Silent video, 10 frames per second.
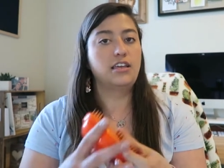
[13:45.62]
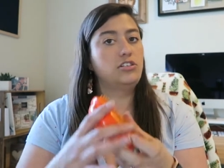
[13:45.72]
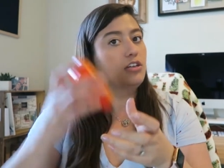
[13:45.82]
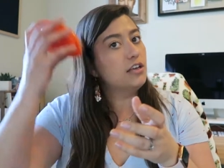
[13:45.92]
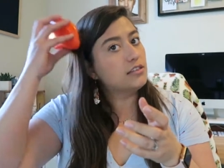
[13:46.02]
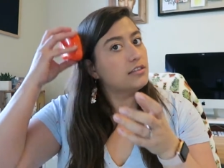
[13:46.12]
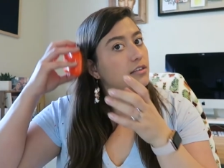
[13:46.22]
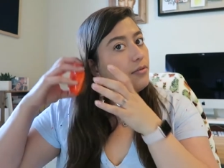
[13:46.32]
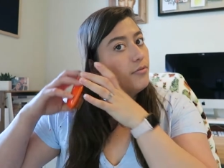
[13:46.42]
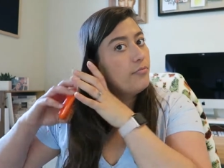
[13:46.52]
It
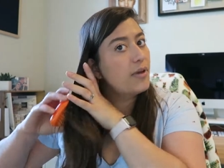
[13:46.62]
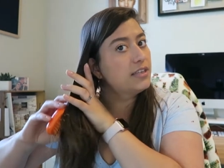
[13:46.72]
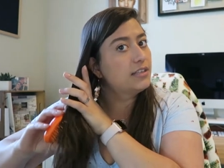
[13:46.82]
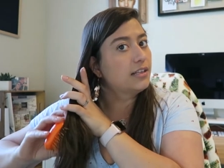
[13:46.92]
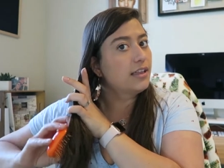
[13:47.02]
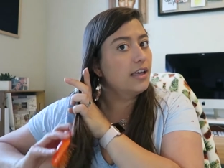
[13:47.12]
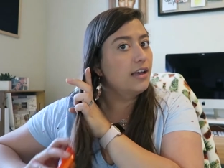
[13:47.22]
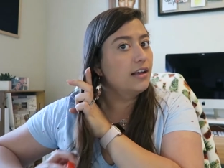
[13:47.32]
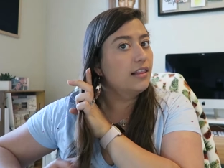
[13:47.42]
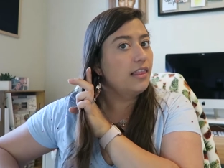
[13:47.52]
just
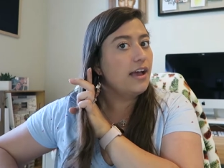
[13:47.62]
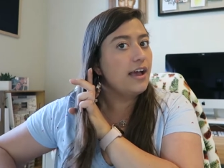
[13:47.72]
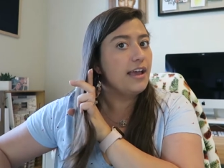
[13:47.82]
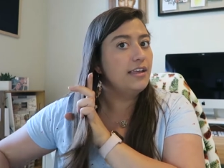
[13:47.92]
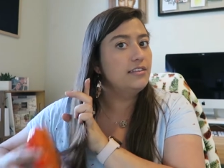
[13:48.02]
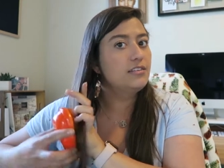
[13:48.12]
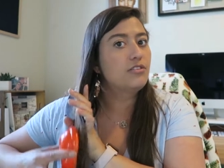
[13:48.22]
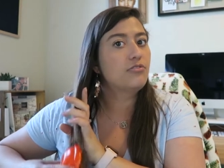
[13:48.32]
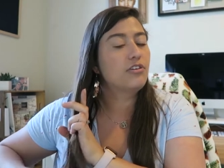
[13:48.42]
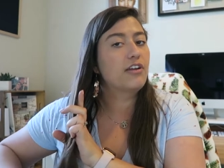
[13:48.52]
basically glides
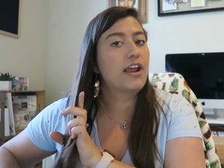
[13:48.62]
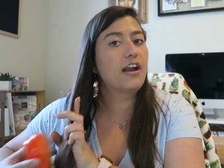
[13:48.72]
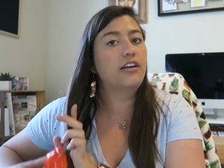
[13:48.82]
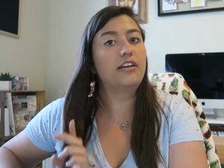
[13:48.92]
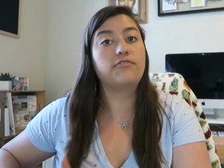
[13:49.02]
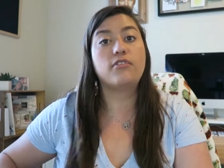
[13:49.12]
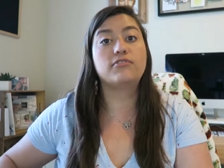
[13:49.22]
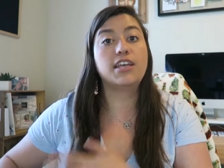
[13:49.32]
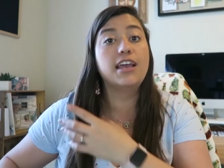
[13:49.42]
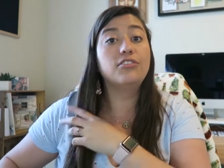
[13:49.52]
through your hair and if you
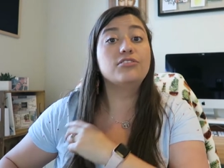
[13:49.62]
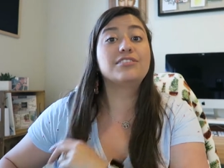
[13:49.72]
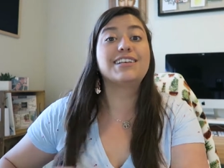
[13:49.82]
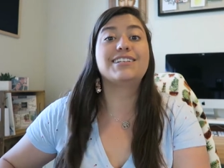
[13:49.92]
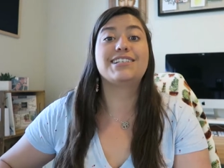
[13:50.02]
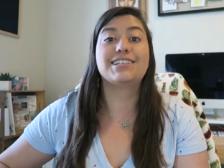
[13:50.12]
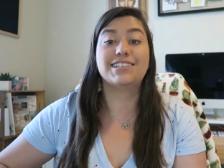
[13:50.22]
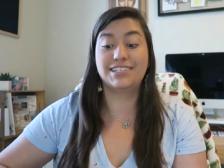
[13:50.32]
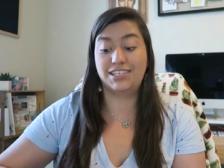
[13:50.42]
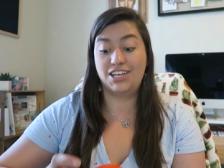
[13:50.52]
have tangles, it
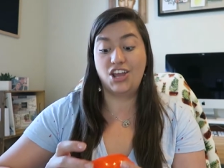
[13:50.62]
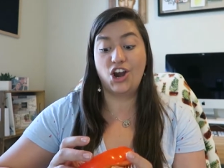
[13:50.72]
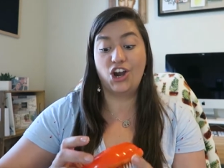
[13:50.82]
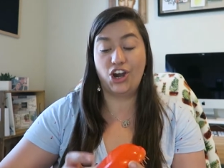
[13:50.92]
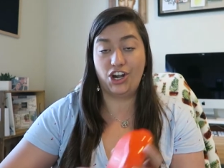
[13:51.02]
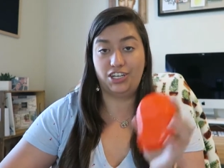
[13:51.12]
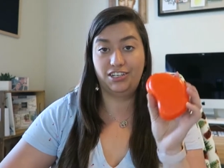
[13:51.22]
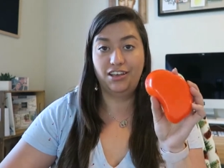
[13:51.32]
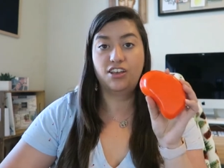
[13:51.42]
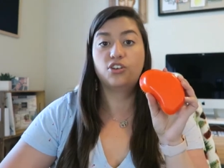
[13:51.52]
doesn't
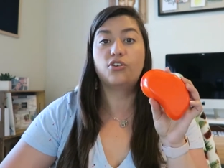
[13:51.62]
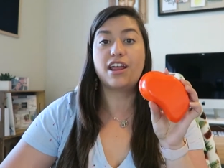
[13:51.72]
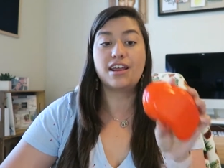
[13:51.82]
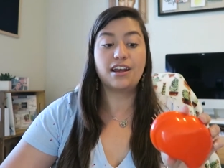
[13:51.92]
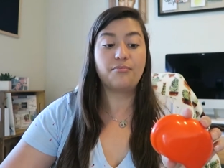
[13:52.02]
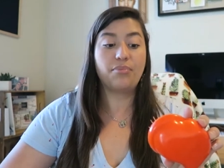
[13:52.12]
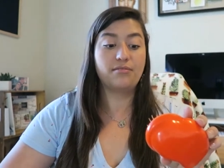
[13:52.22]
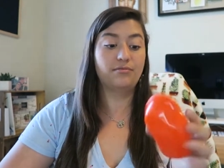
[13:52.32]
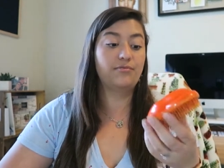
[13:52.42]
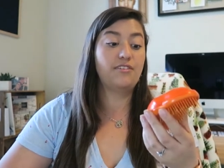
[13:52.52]
hurt. Great,
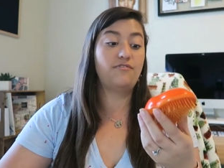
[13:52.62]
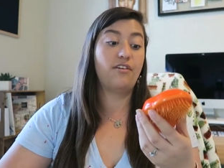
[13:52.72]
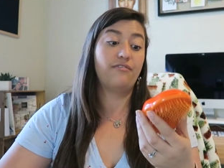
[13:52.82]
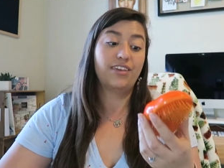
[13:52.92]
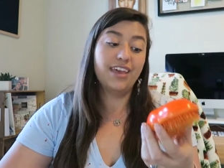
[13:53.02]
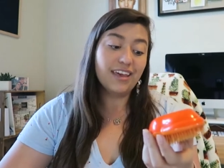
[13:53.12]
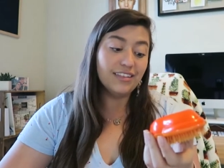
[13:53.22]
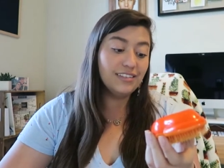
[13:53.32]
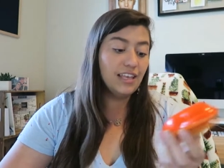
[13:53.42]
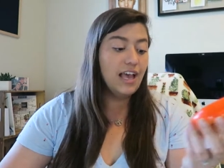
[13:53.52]
probably if you have
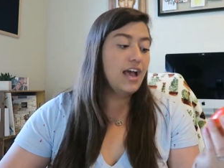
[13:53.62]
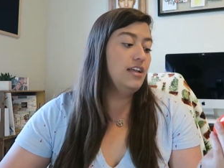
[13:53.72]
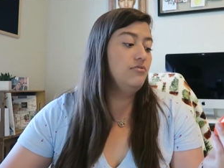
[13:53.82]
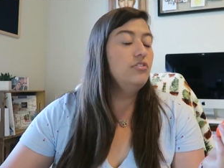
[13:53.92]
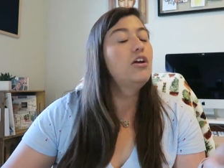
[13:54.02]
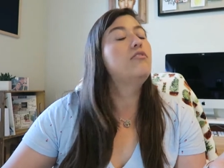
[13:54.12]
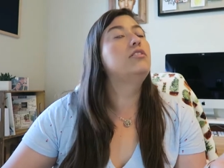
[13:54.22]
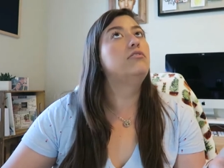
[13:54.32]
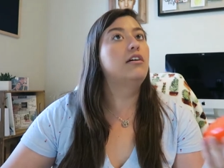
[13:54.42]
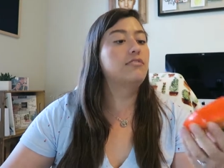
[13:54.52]
kids. I don't know, I
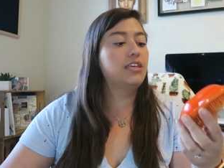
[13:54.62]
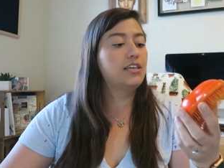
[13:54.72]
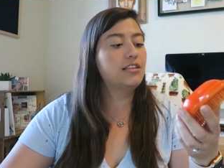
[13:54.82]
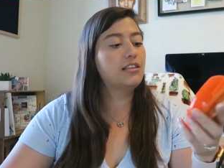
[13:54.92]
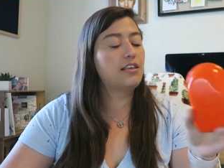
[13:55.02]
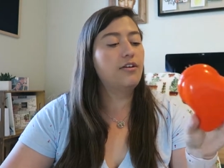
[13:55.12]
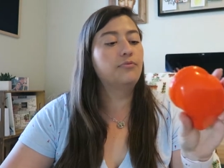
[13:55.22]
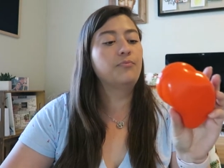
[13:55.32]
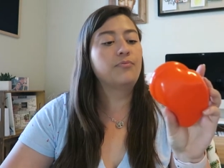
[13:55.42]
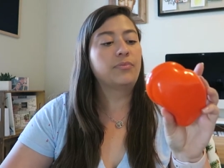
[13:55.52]
don't have kids, so